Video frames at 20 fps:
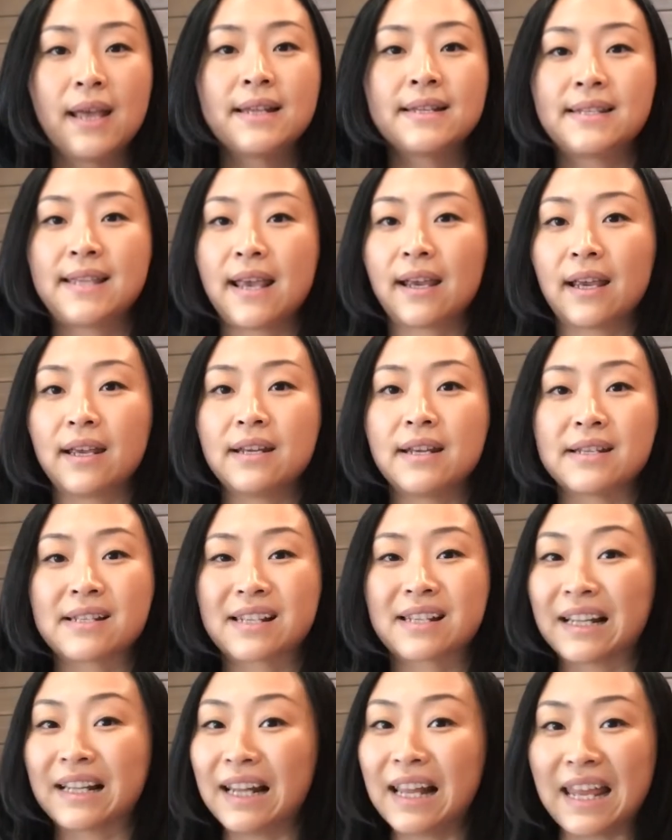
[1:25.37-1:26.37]
Second is
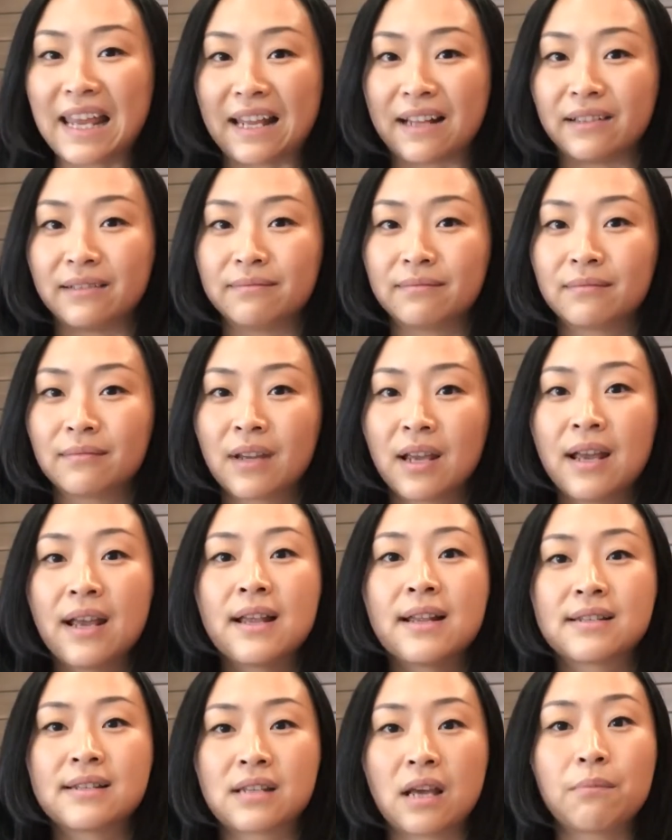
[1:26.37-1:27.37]
clean.
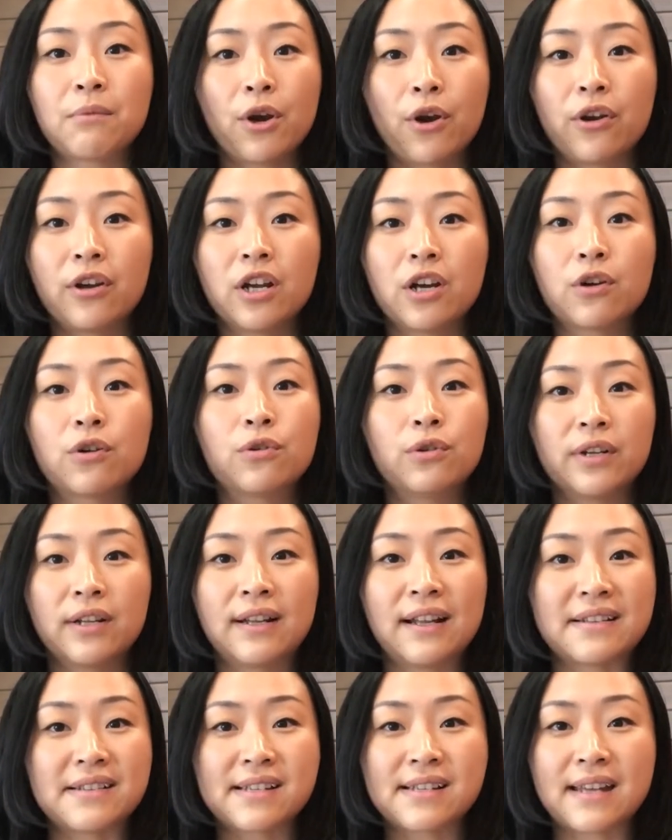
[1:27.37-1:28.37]
Some owner
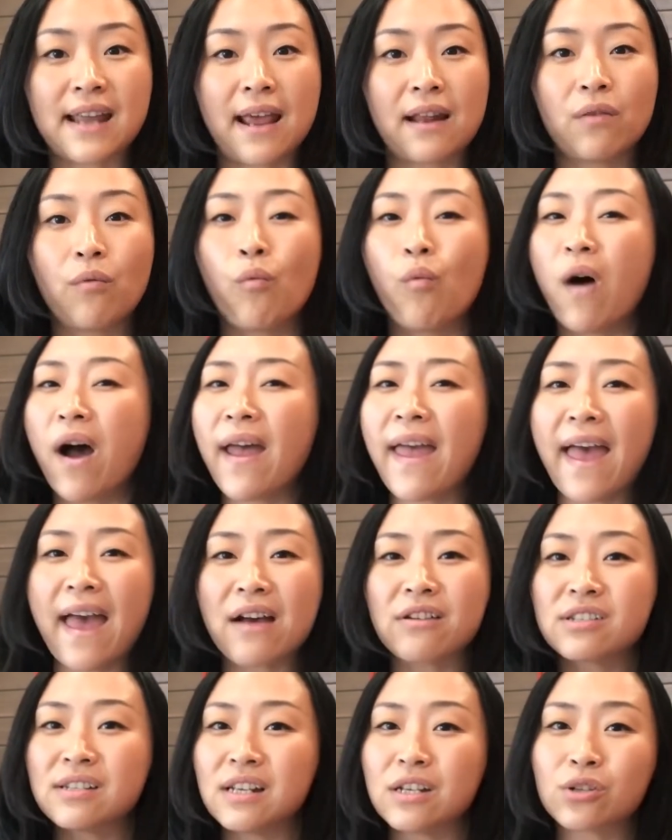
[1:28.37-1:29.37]
couldn't understand why
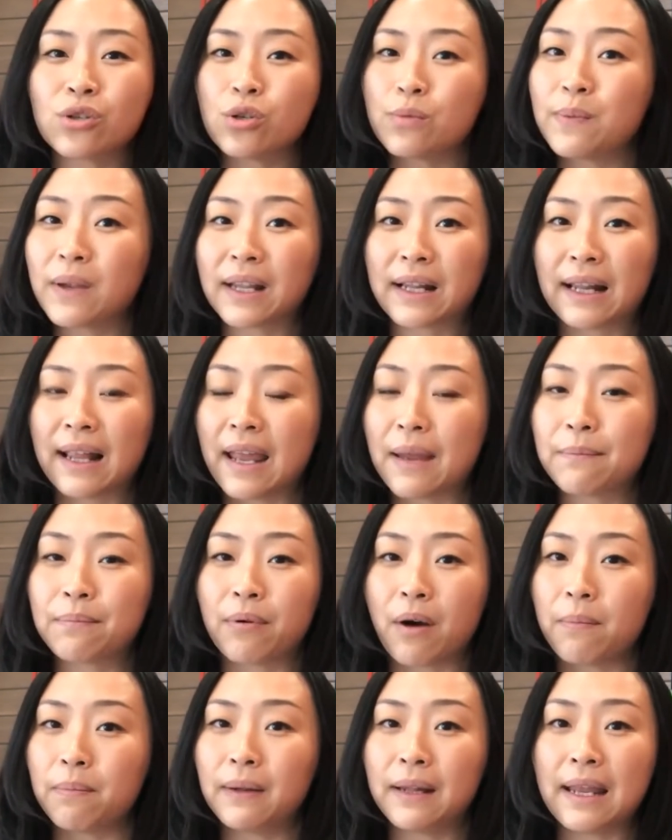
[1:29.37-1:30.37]
house needs to be cleaned
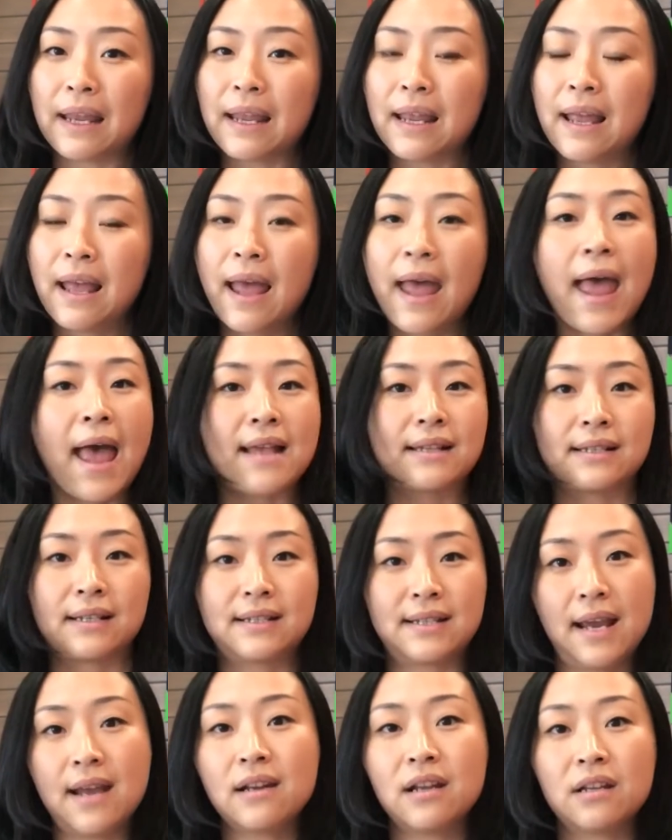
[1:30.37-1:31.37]
properly, as the
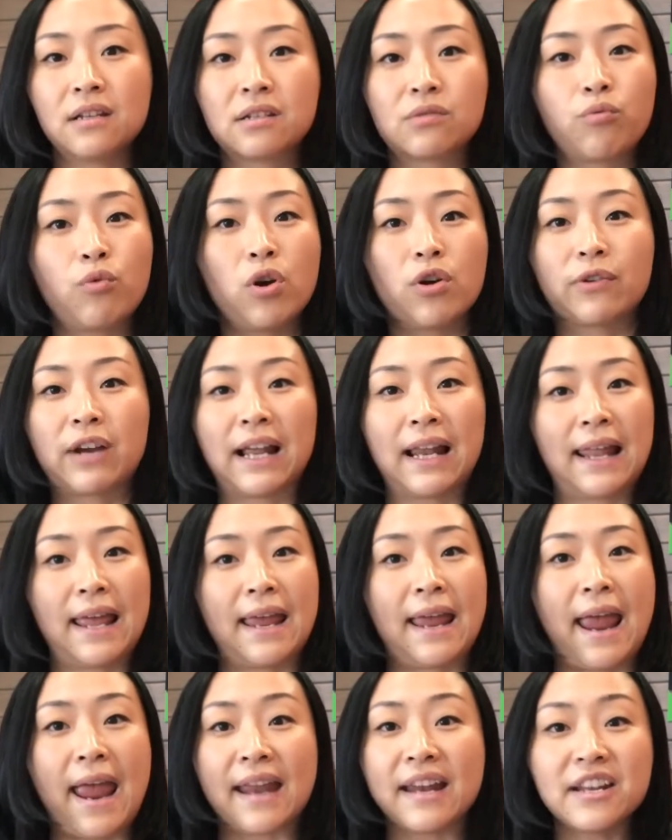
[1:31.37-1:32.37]
tenants will
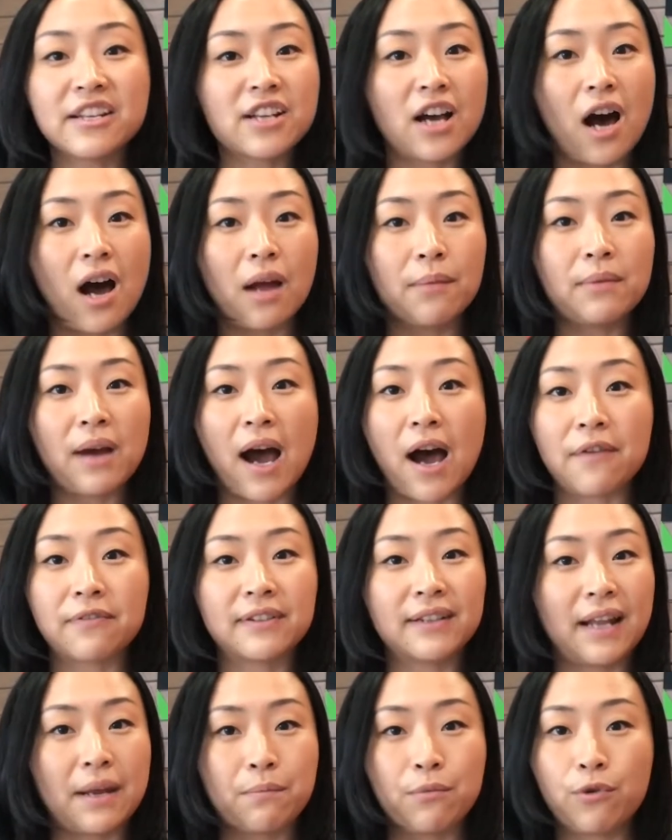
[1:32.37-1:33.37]
clean anytime
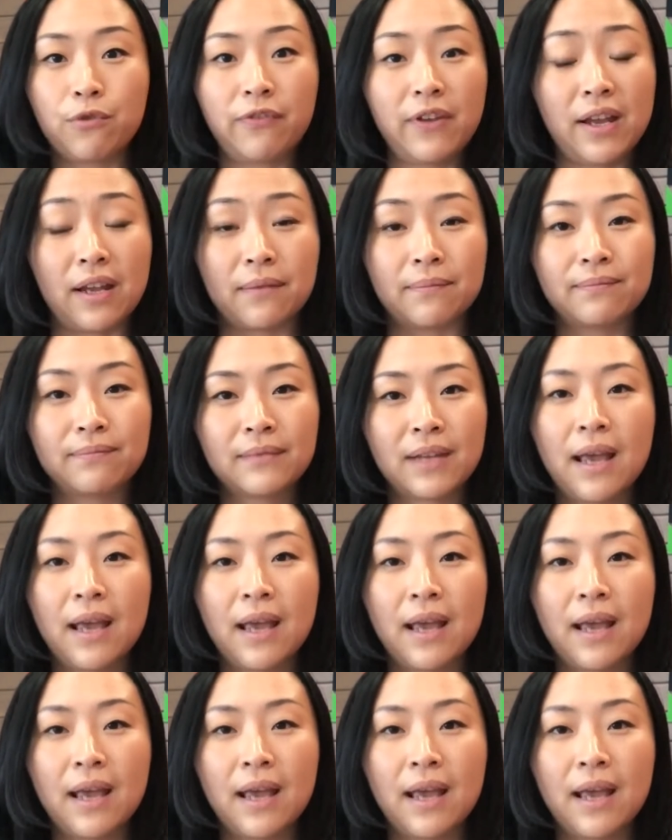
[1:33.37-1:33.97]
after they move in.